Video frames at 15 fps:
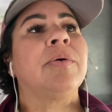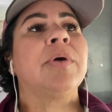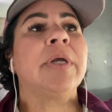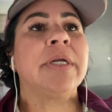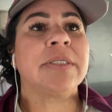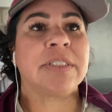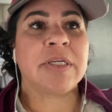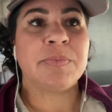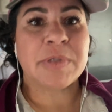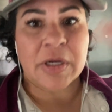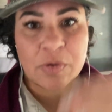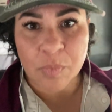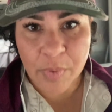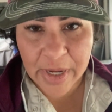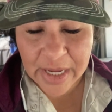it seems
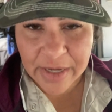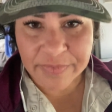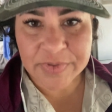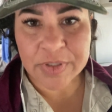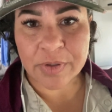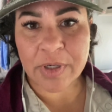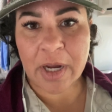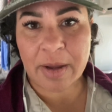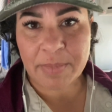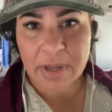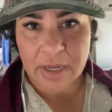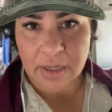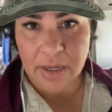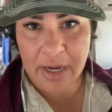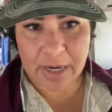like waves are
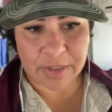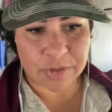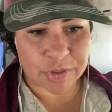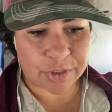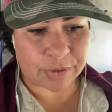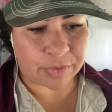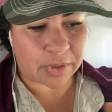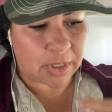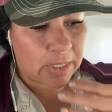coming at you.